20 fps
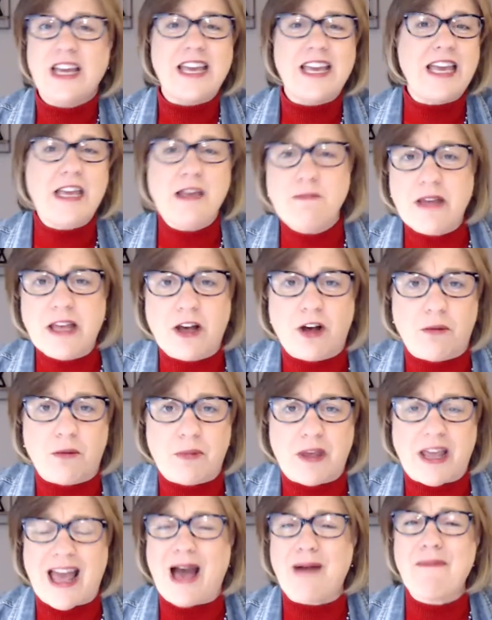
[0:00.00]
email
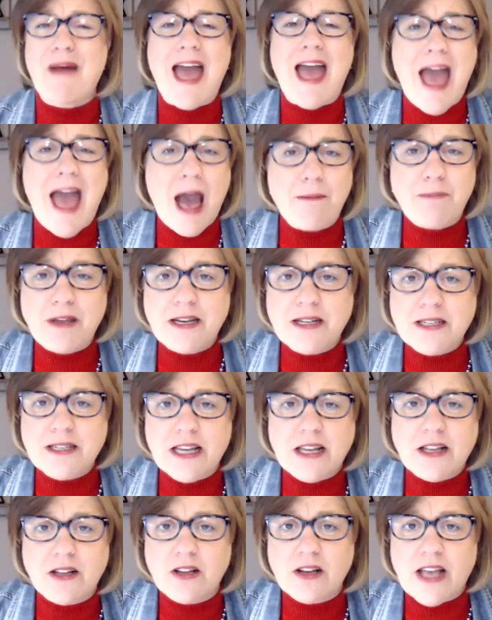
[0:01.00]
me. I'm happy to
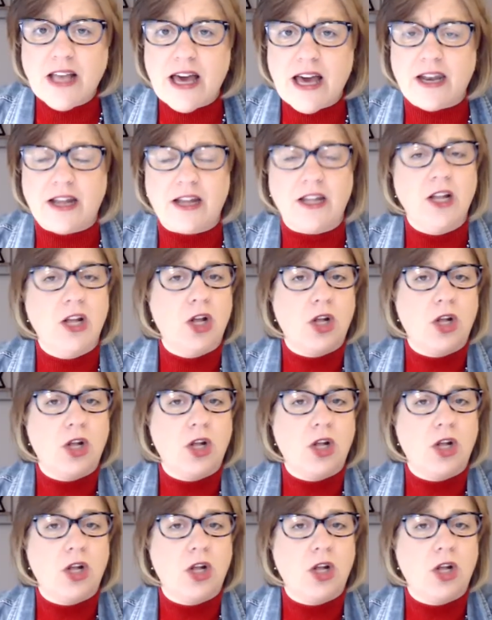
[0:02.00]
take a look at it.